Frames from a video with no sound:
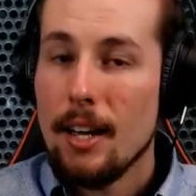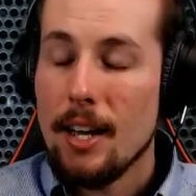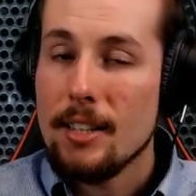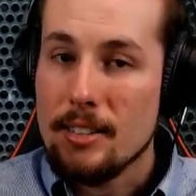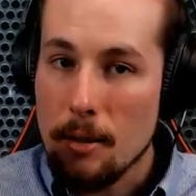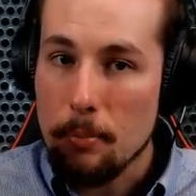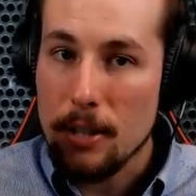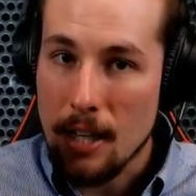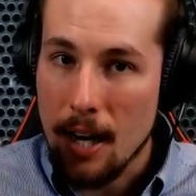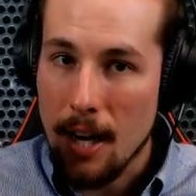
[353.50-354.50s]
It's simply
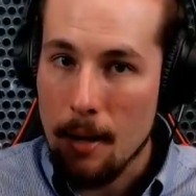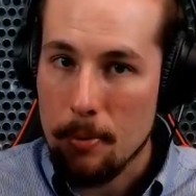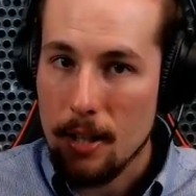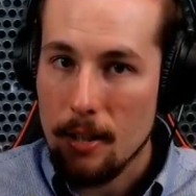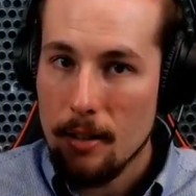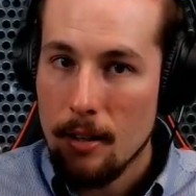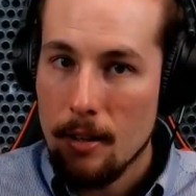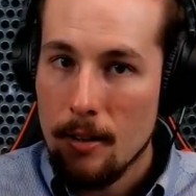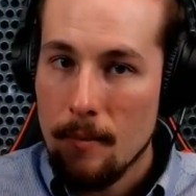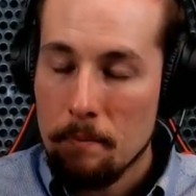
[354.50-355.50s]
not happening.
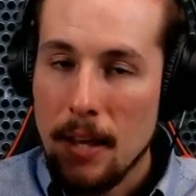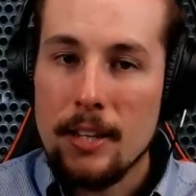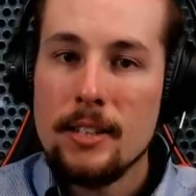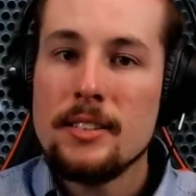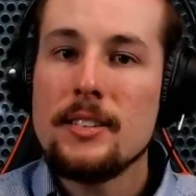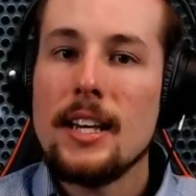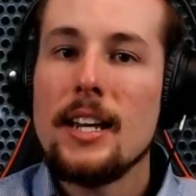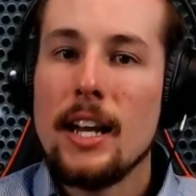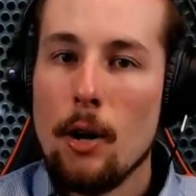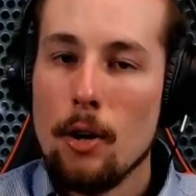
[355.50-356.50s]
And this is a
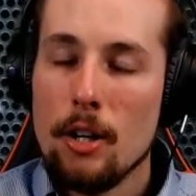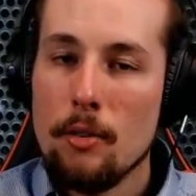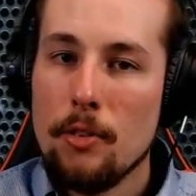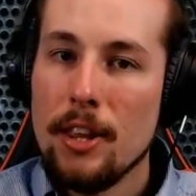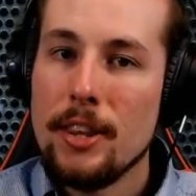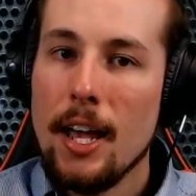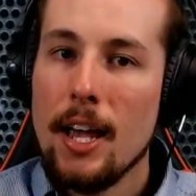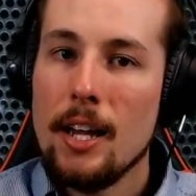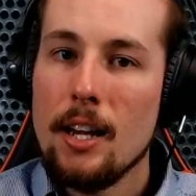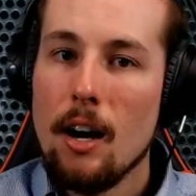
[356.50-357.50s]
narrative that
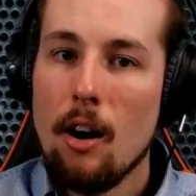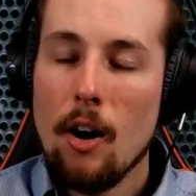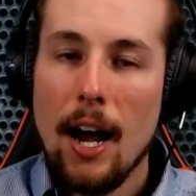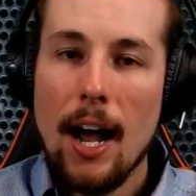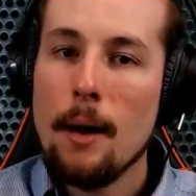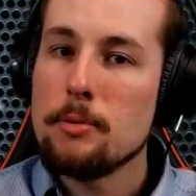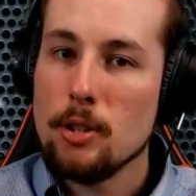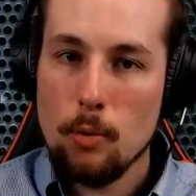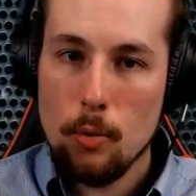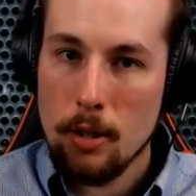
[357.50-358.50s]
they are
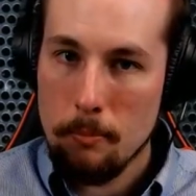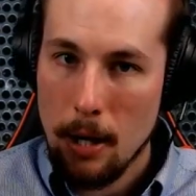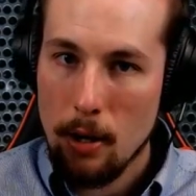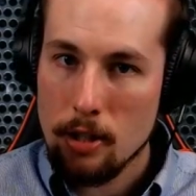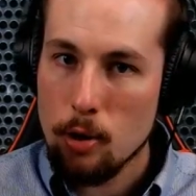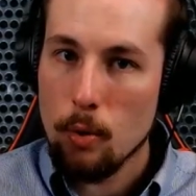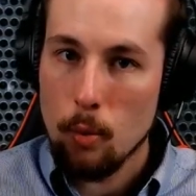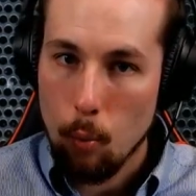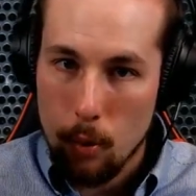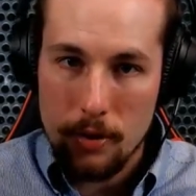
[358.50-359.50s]
absolutely married to
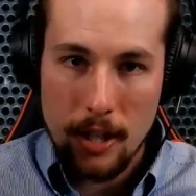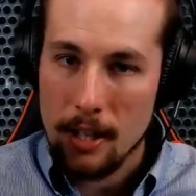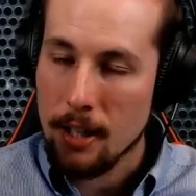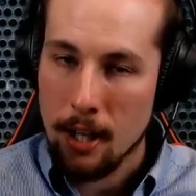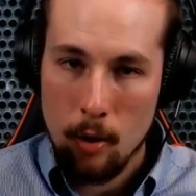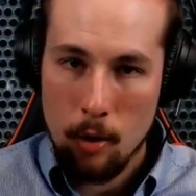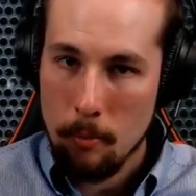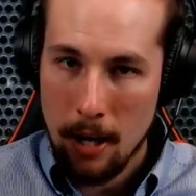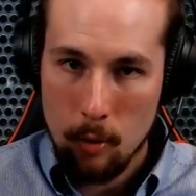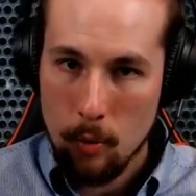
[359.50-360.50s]
and will not let go no
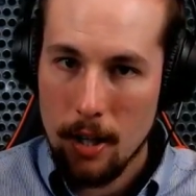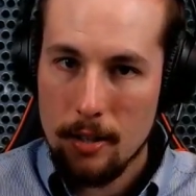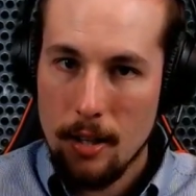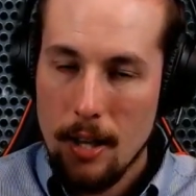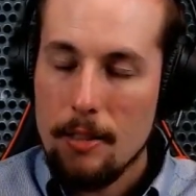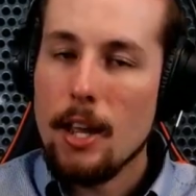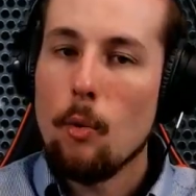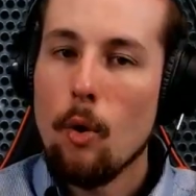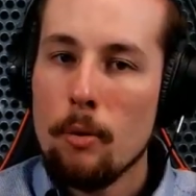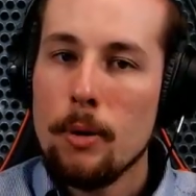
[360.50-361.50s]
matter what. They
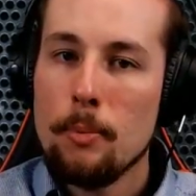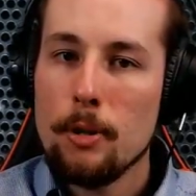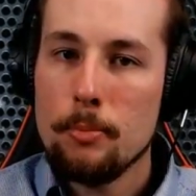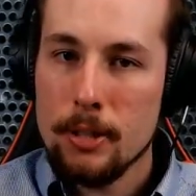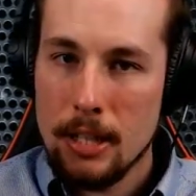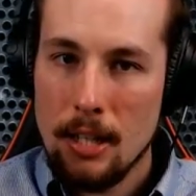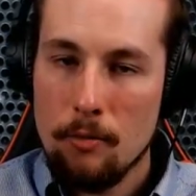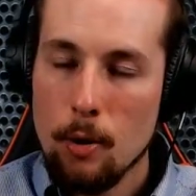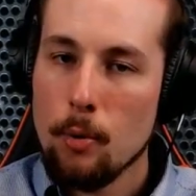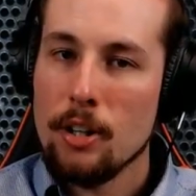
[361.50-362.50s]
want people to believe that we're